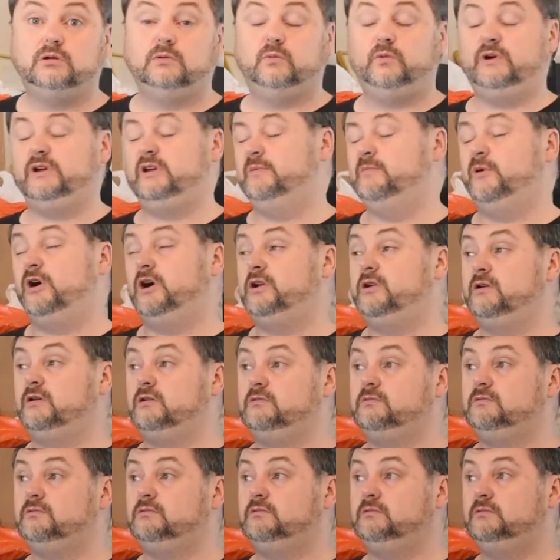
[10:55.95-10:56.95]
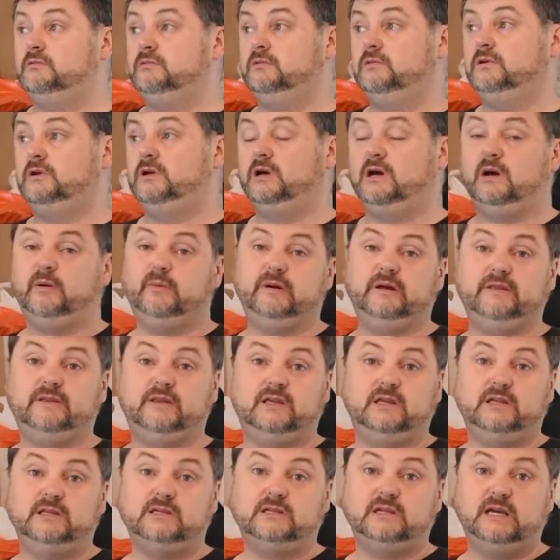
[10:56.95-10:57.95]
Well, you might not. I mean,
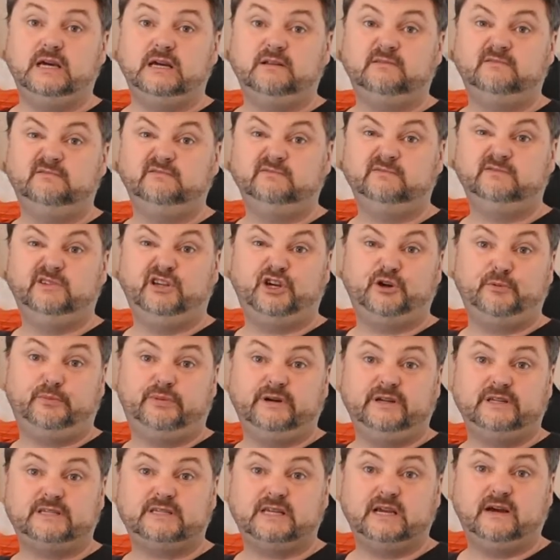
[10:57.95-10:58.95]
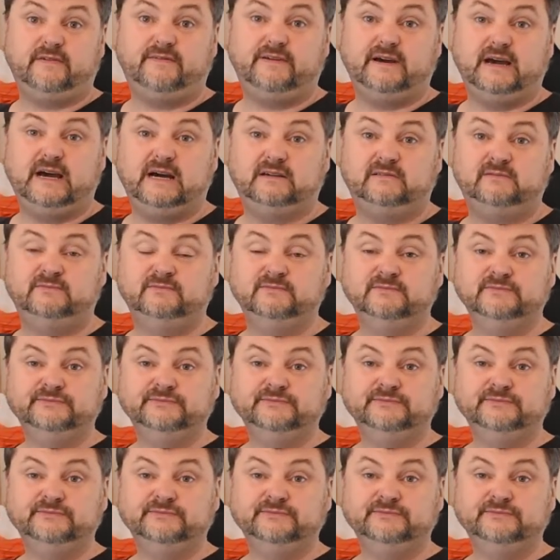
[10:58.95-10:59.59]
the internet can print stuff out.